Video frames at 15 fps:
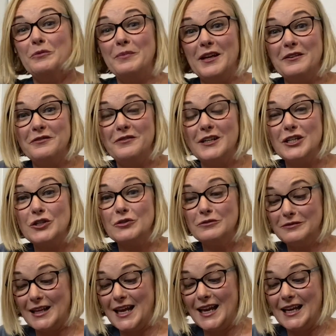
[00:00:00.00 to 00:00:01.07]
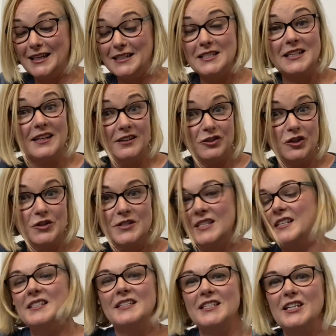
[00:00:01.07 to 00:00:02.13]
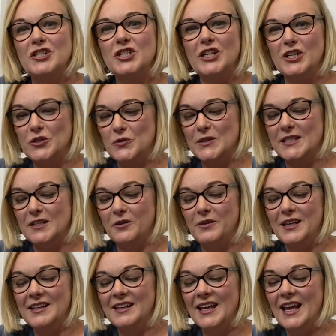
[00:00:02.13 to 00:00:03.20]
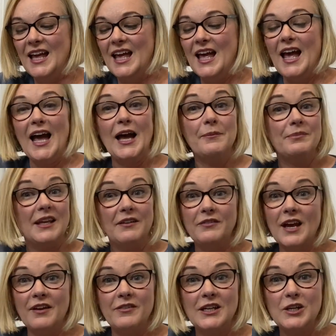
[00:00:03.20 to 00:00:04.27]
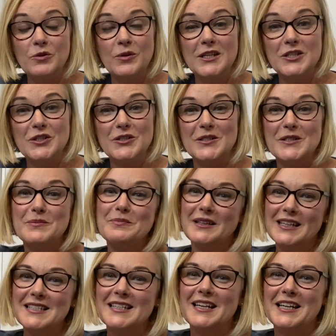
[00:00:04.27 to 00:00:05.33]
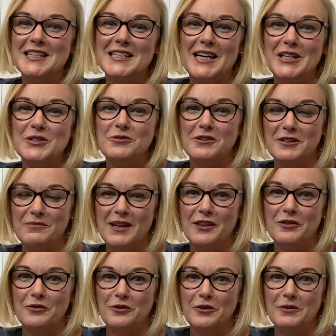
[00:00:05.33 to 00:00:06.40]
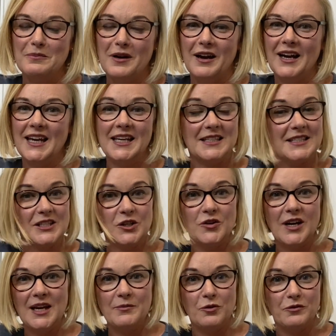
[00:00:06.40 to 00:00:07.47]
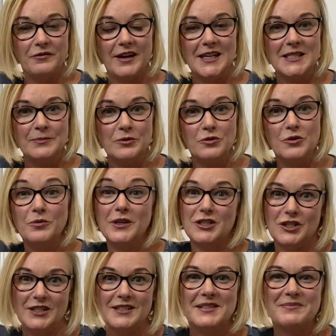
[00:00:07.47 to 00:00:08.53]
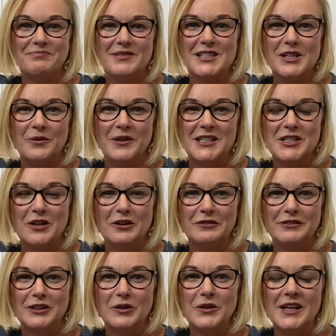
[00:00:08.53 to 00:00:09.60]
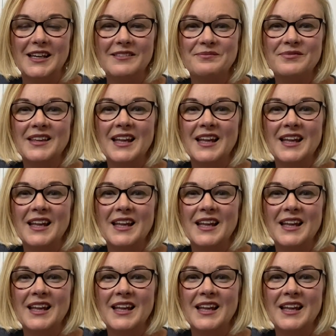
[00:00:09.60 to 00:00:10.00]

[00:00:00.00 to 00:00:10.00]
beneficial and can use this stitch in your sewing. If you have any questions, please get in touch with me through my Instagram or Facebook, which is Sew Into Overlocking,